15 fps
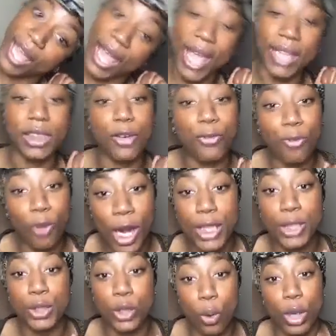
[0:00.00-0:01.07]
At the
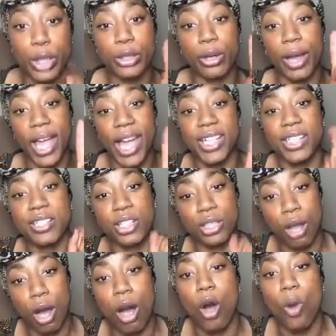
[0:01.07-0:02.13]
front door. Your edges
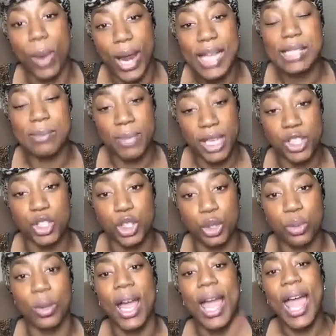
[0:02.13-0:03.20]
should always meet
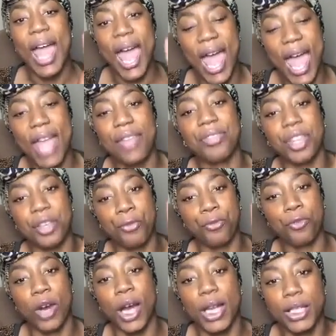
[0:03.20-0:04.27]
you at the
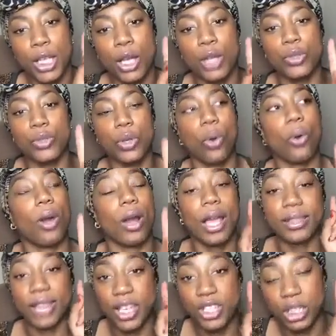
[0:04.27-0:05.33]
front door.
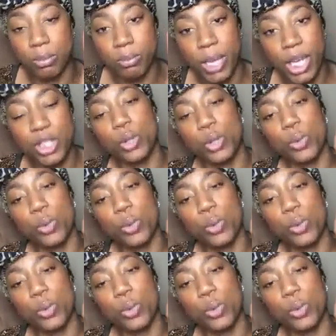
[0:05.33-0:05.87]
They should meet